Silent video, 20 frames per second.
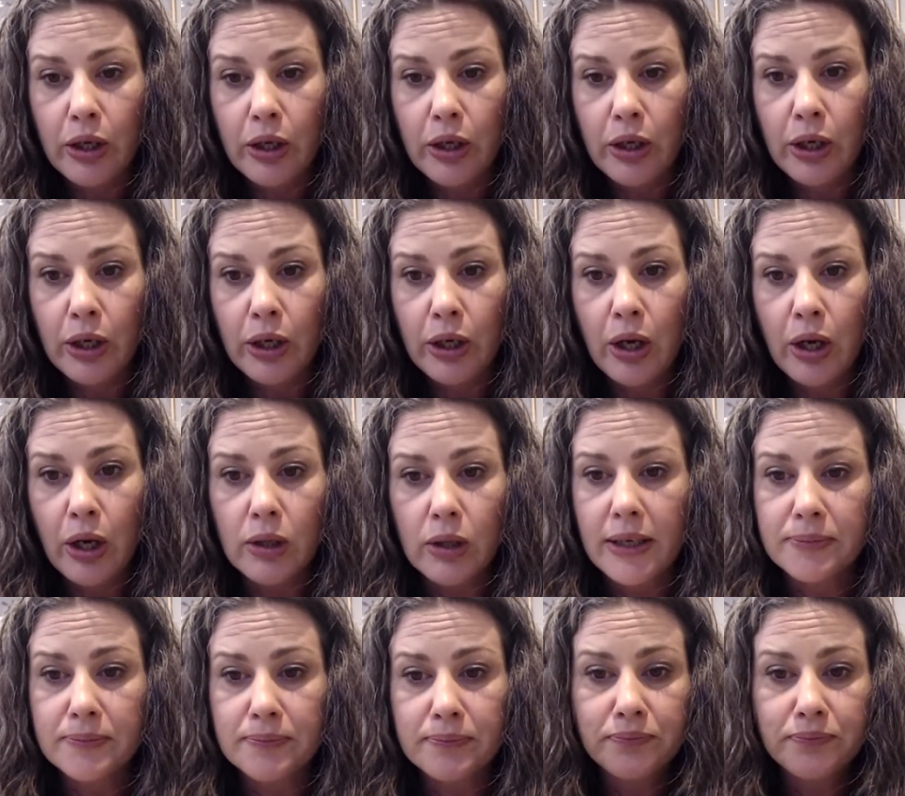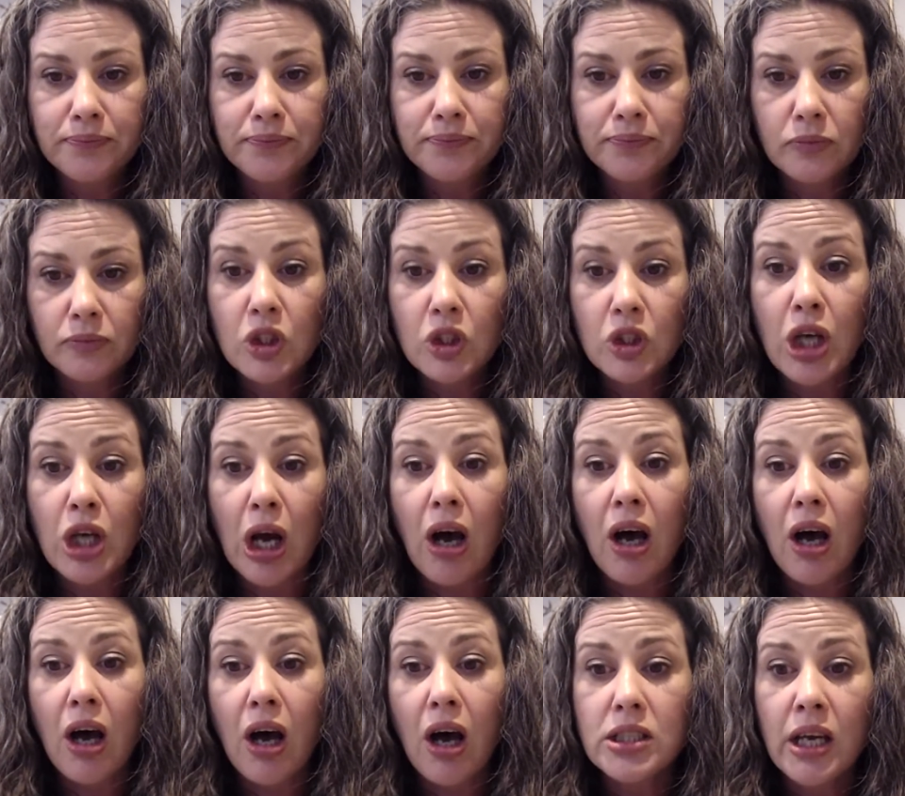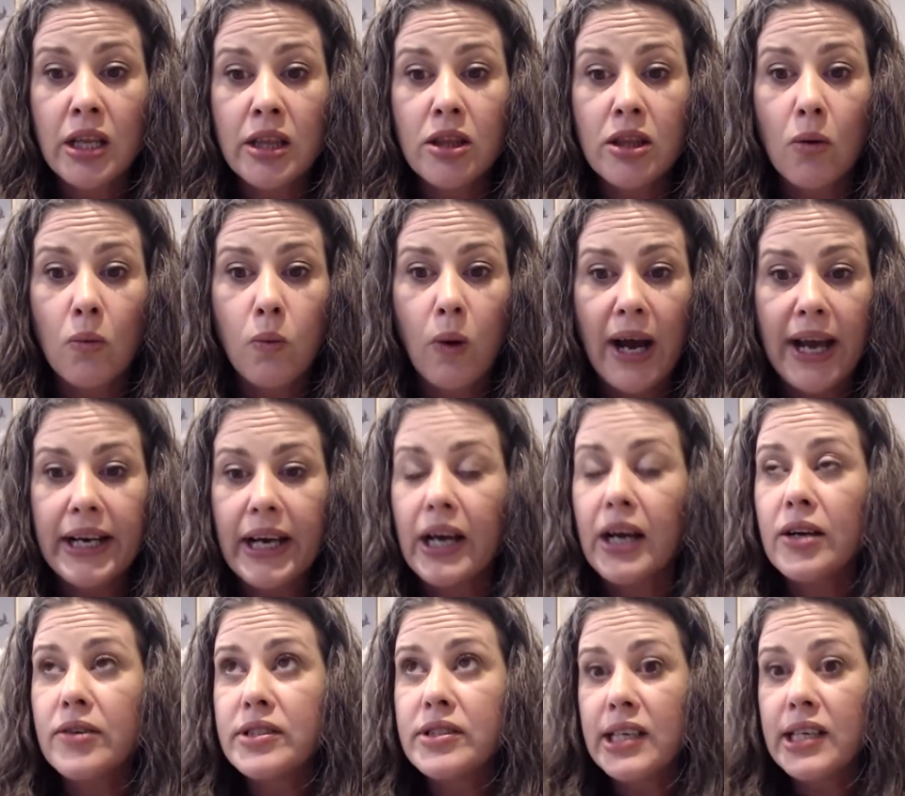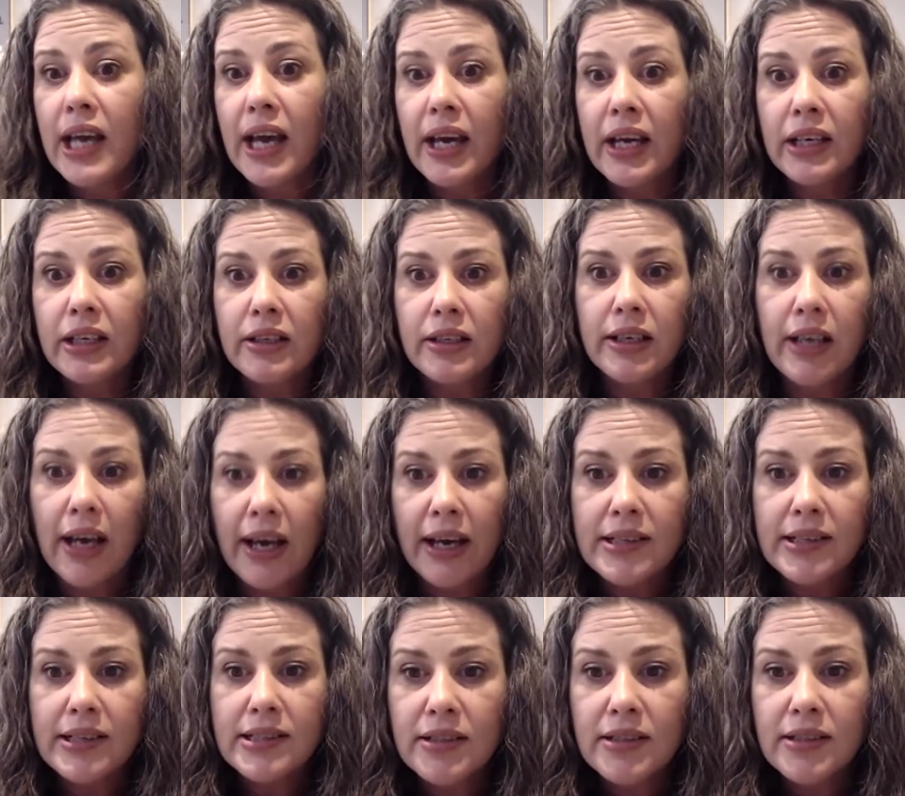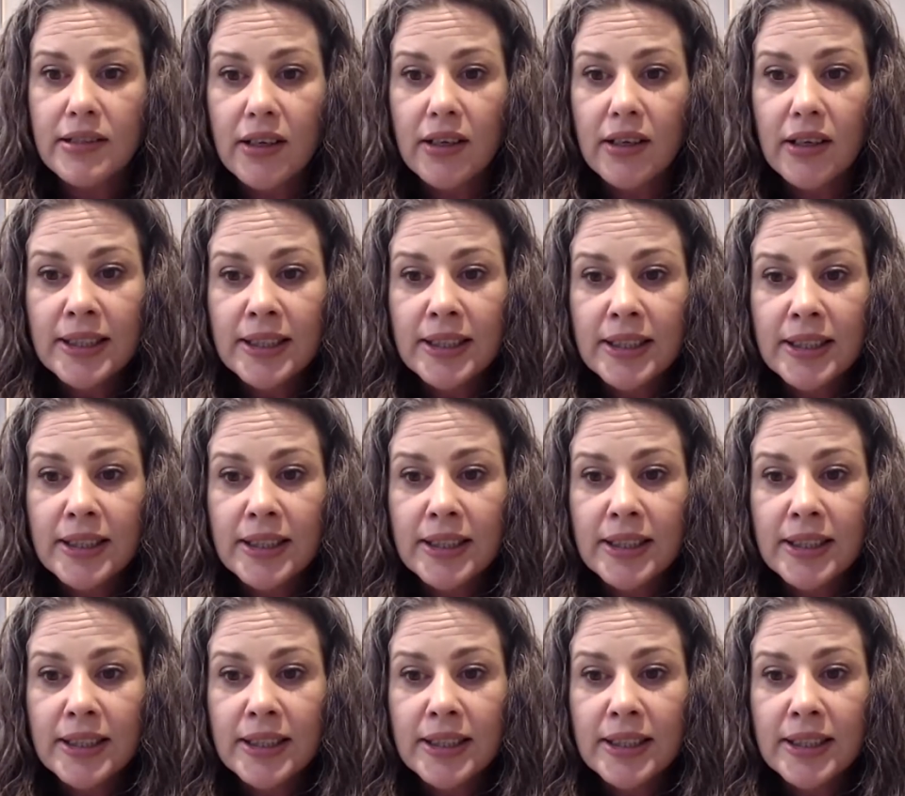you know, like dogs in the White House again. Yes.